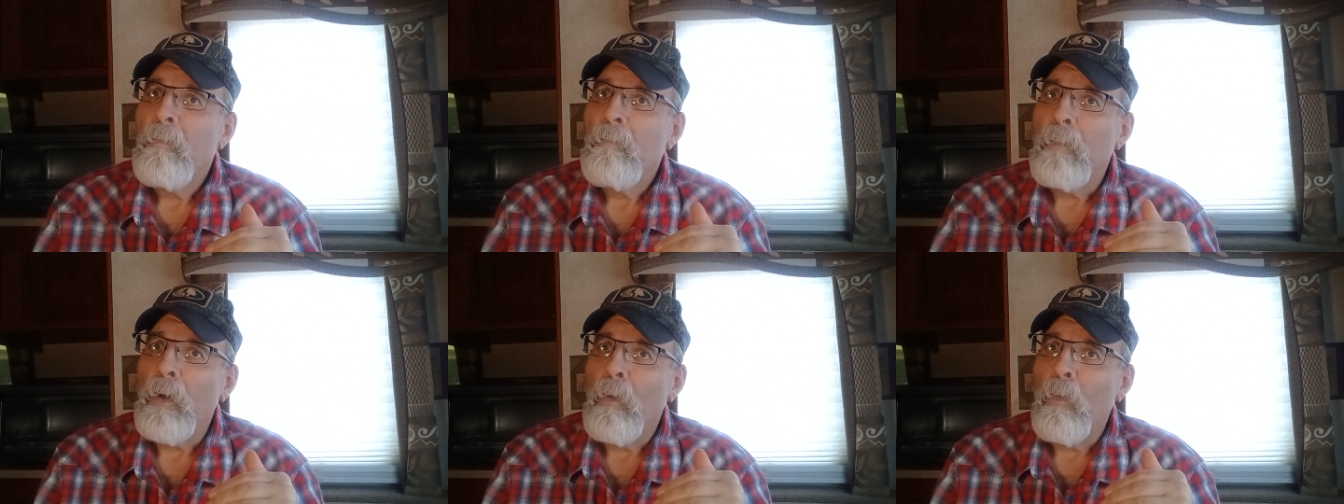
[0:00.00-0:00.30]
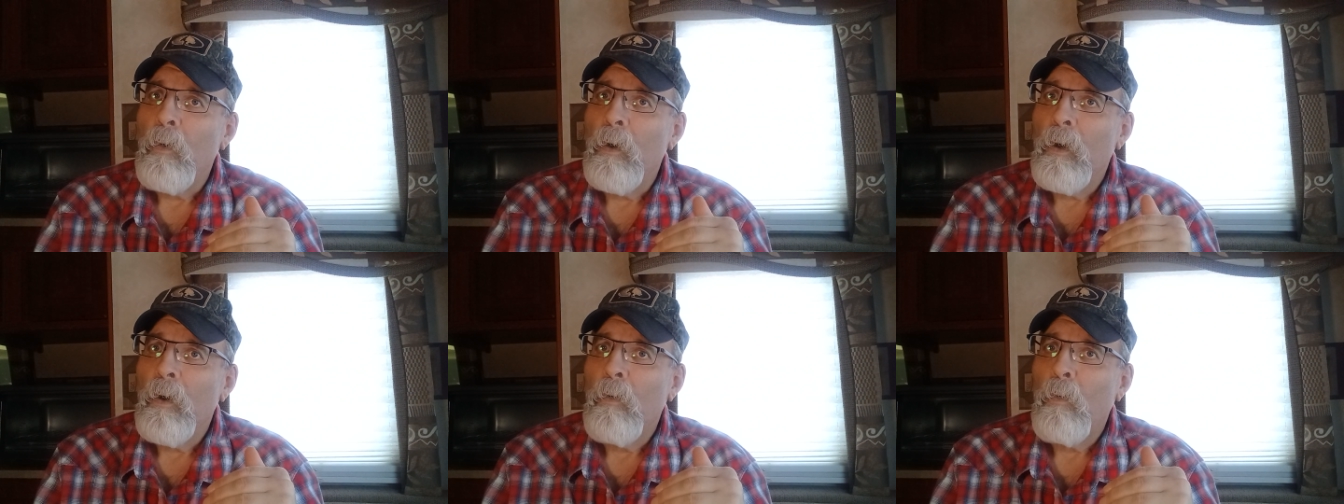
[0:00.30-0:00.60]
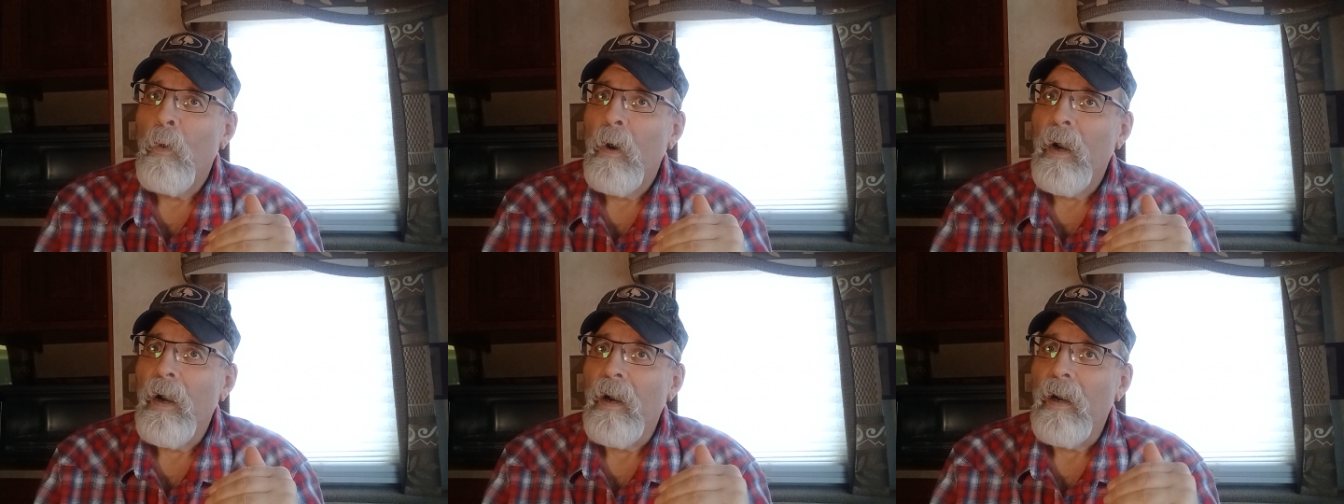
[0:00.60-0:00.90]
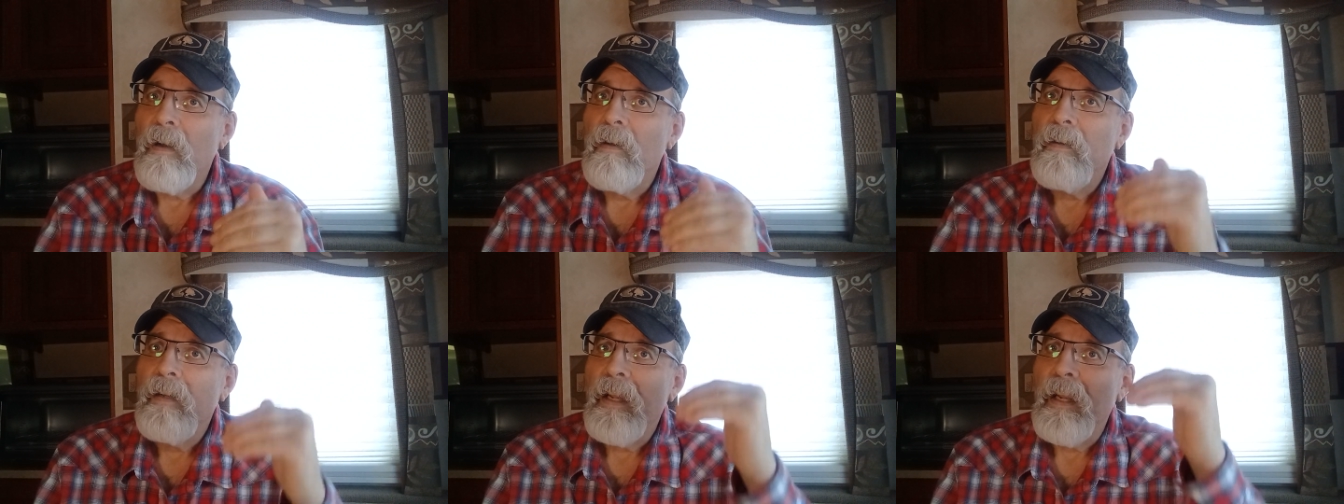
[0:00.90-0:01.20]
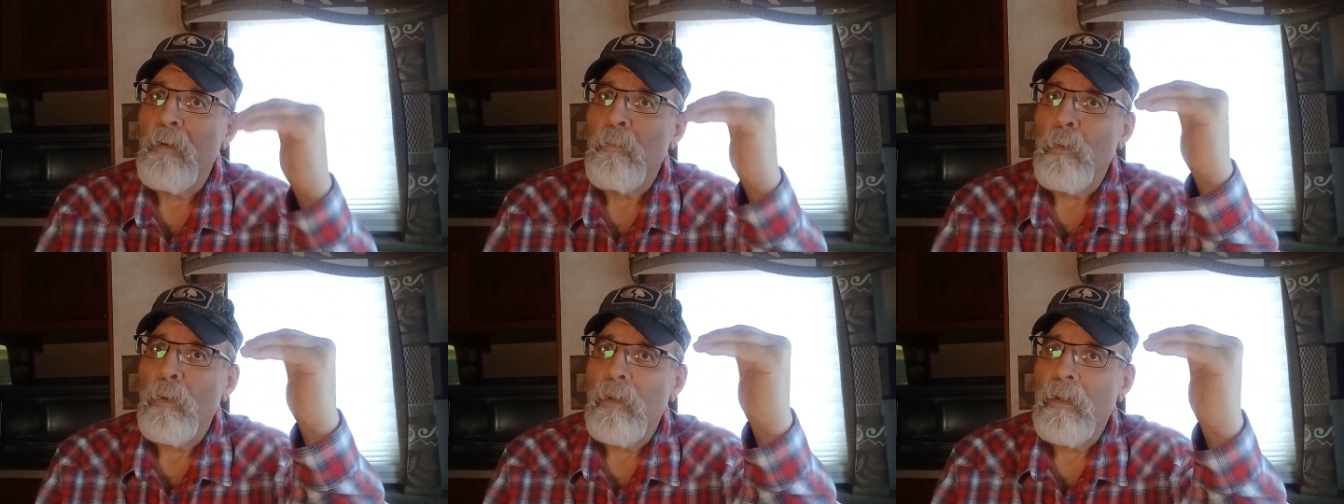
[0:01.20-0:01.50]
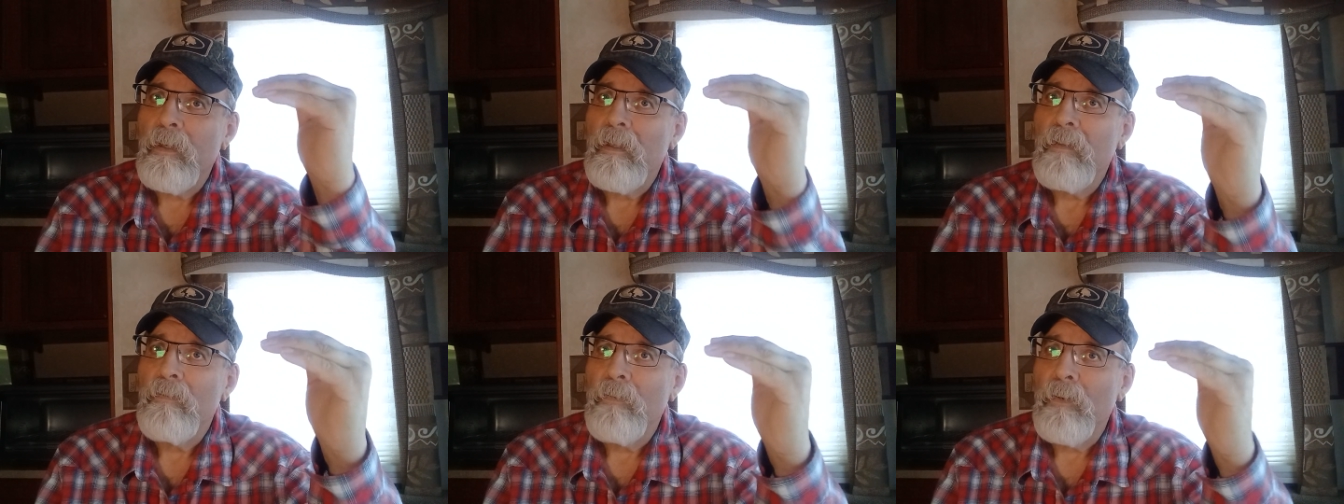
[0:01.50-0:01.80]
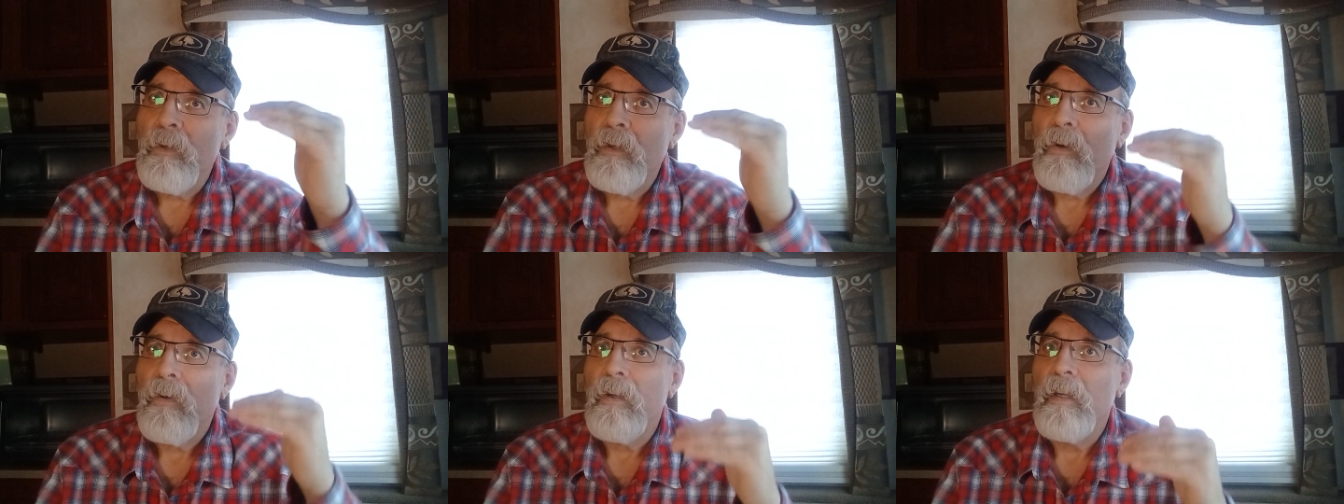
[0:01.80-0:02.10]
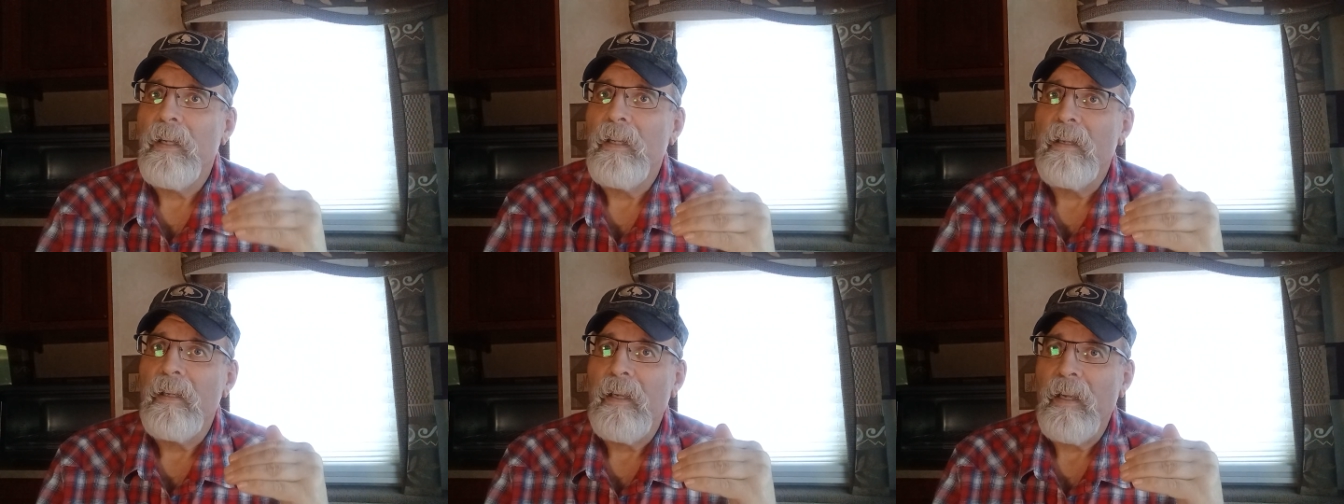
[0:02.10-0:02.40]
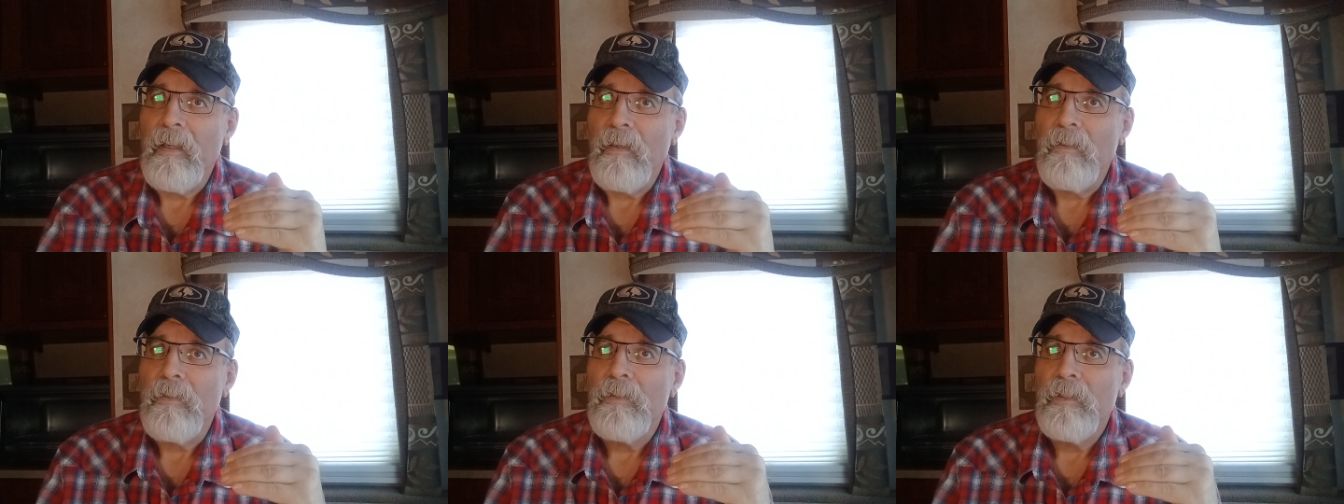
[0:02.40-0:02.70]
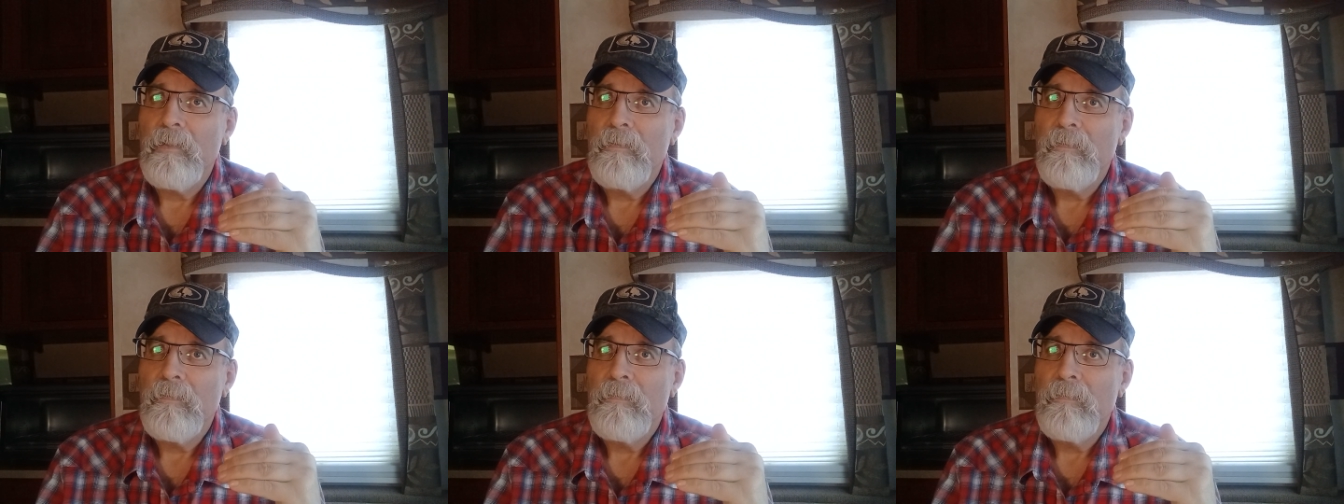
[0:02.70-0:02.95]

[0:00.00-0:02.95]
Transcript: but we're aware and we're looking for target indicators.